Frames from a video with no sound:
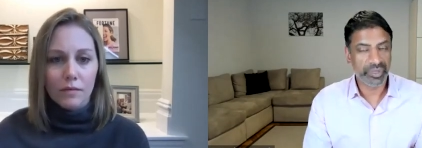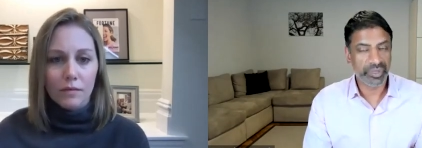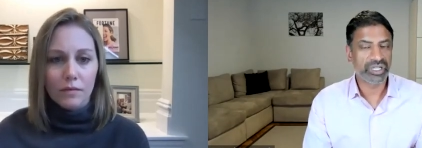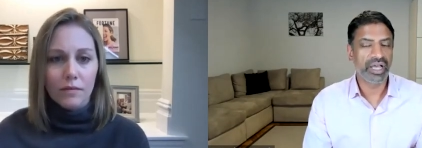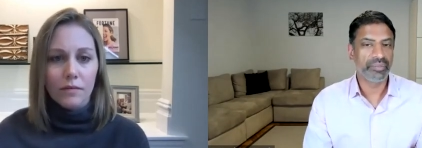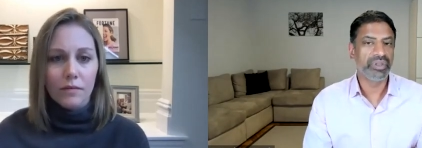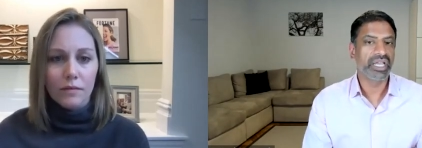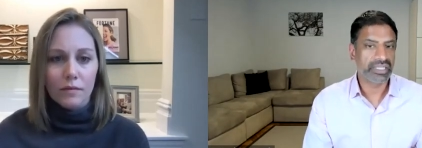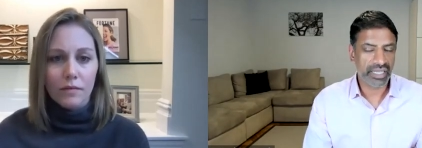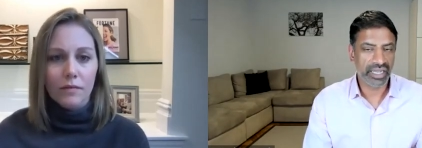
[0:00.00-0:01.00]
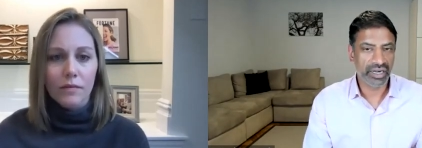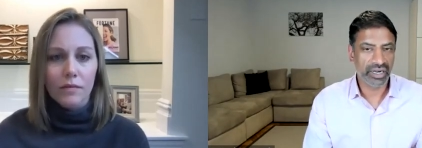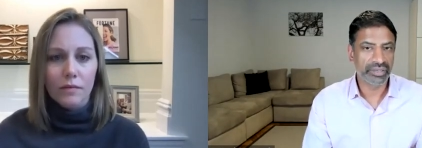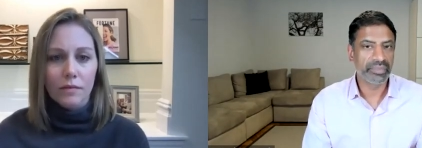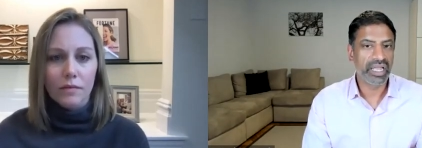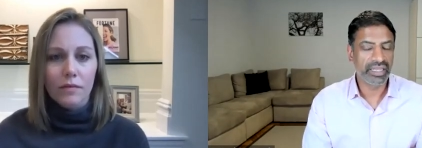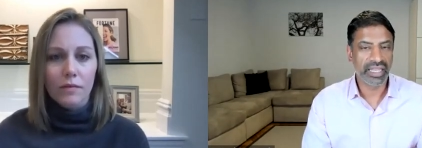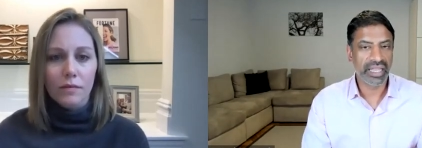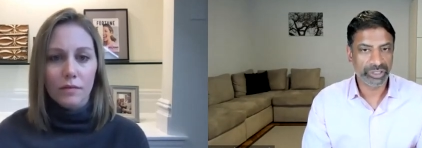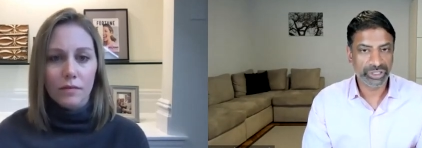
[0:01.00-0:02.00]
Speaker 1: as much complex care, and
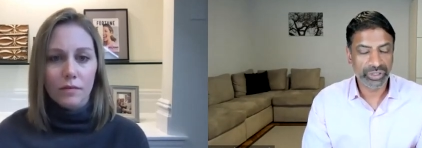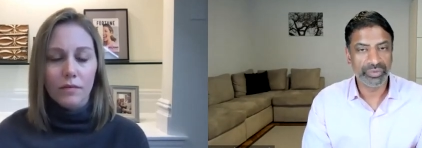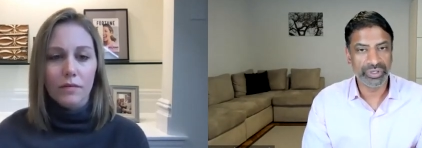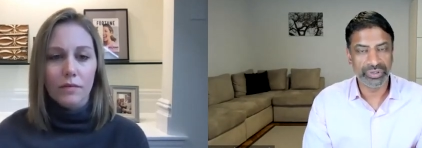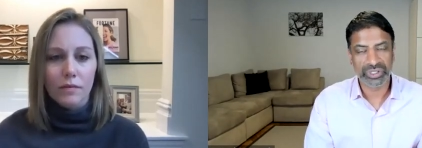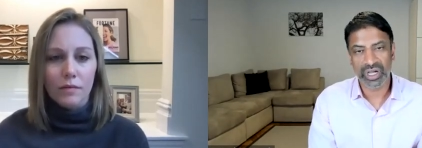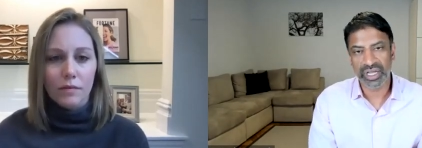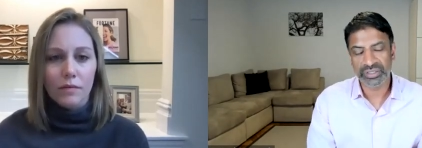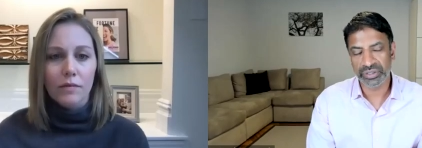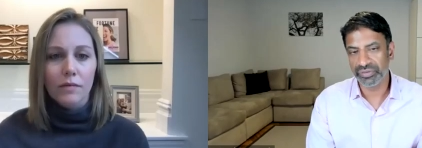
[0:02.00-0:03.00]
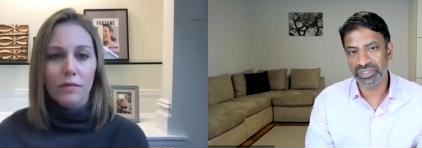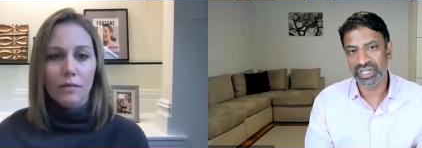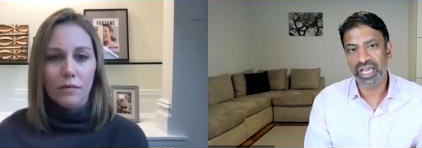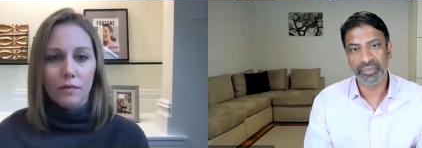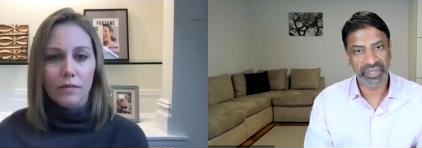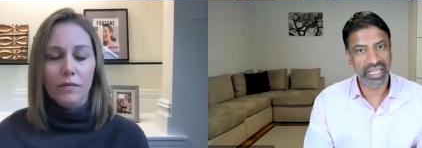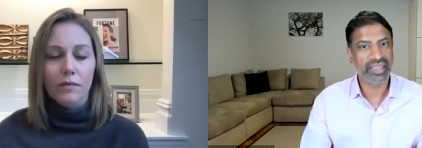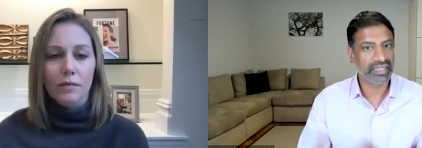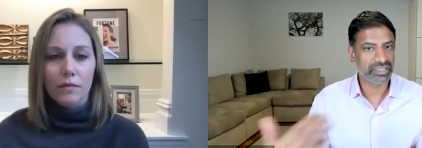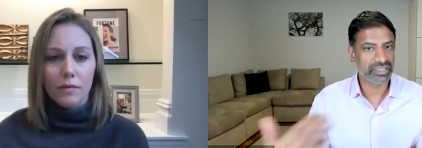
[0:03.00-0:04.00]
that should reduce costs over time. But I
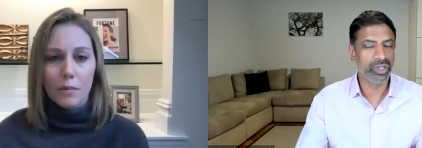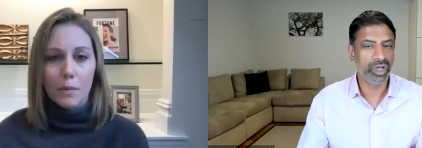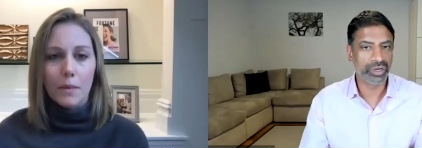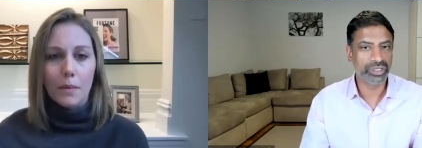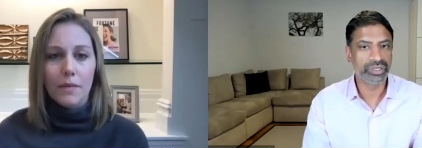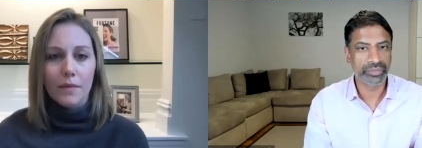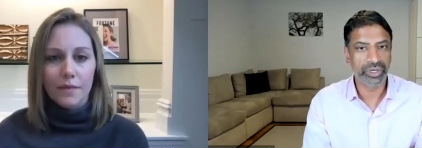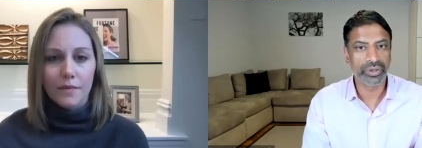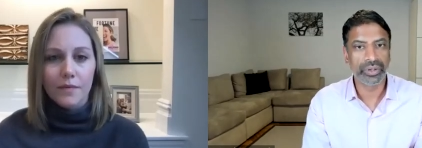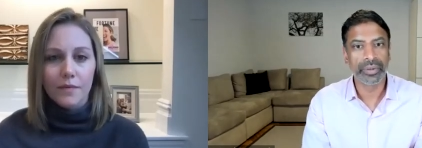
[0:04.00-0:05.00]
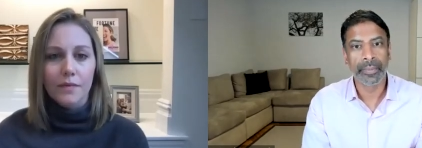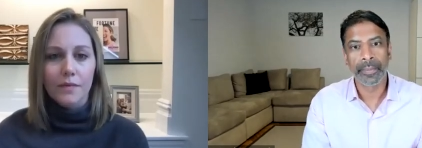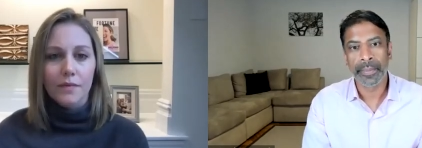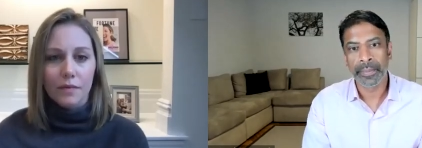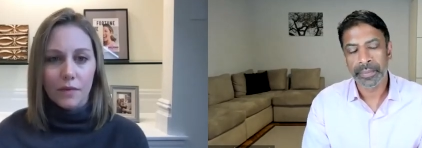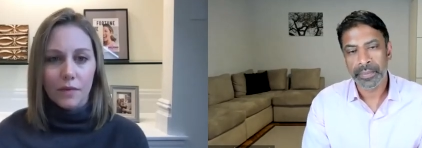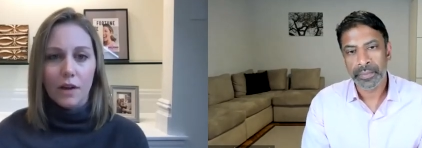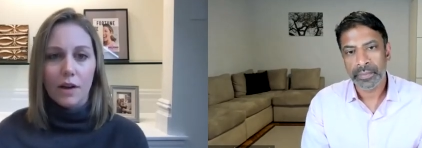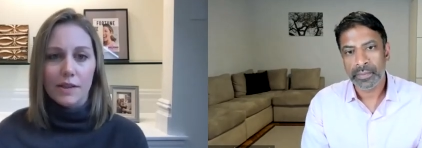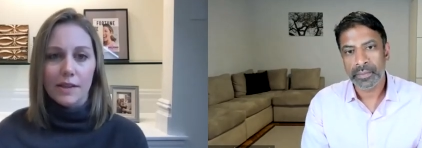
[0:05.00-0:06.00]
think is a longer term goal.
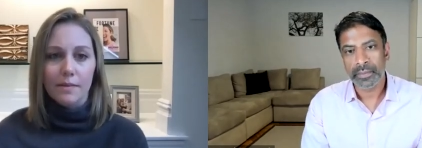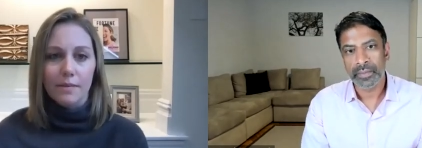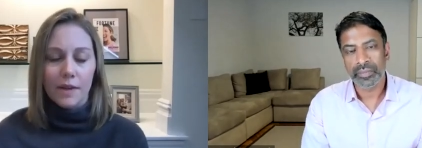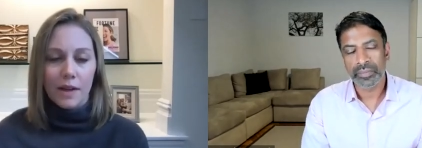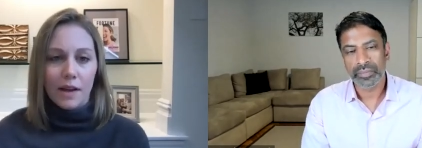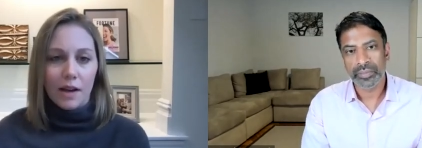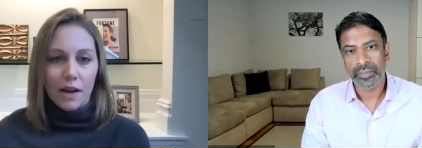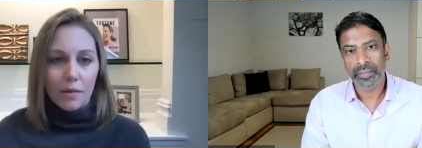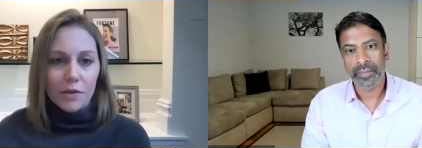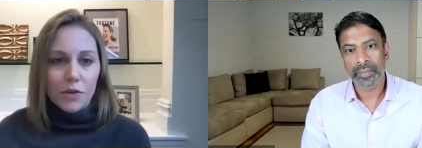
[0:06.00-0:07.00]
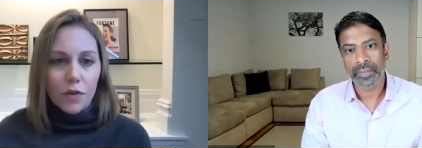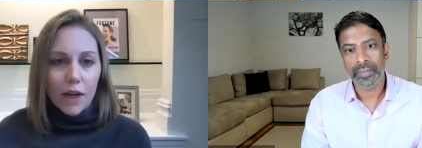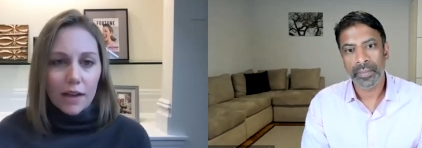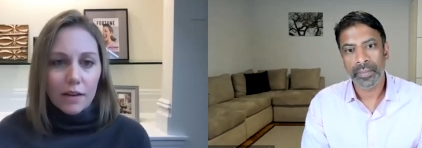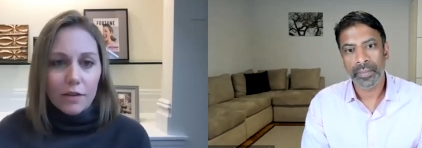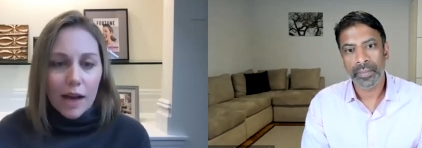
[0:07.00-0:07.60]
Speaker 2: Awesome. That's great.